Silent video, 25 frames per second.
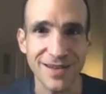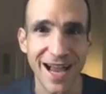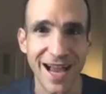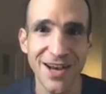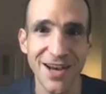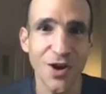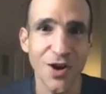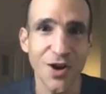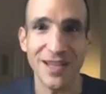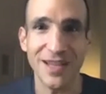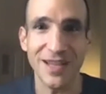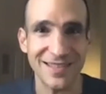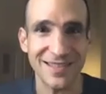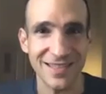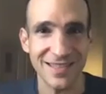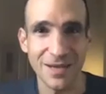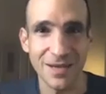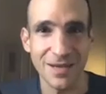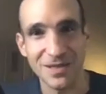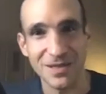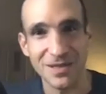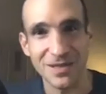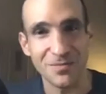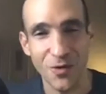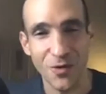I know that sleep
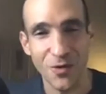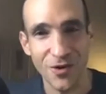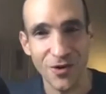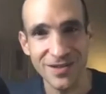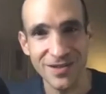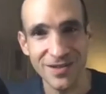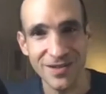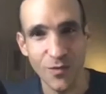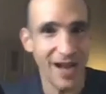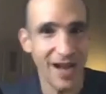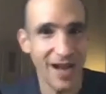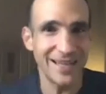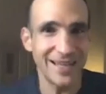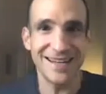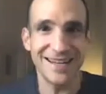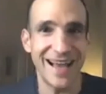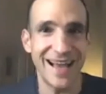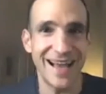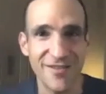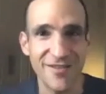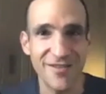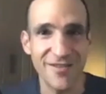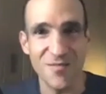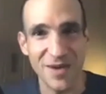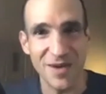is important. Why didn't I
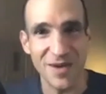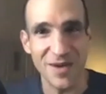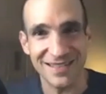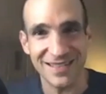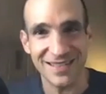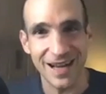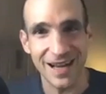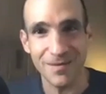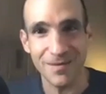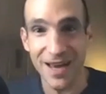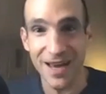have a bedtime?